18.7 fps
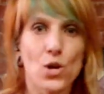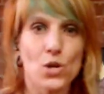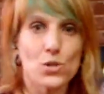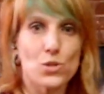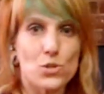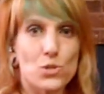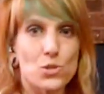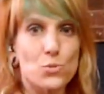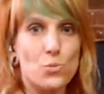
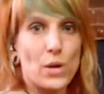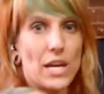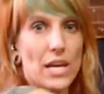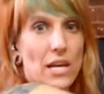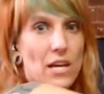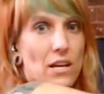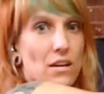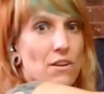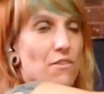
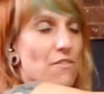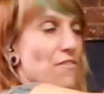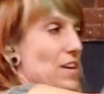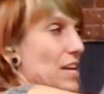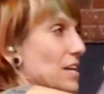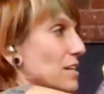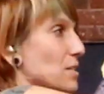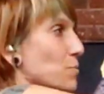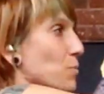swing,
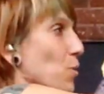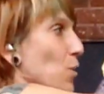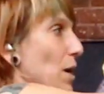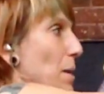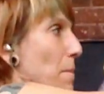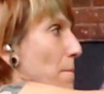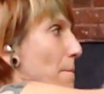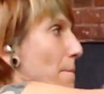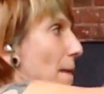fingers point
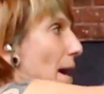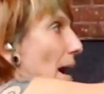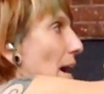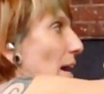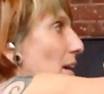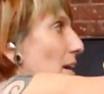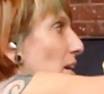back,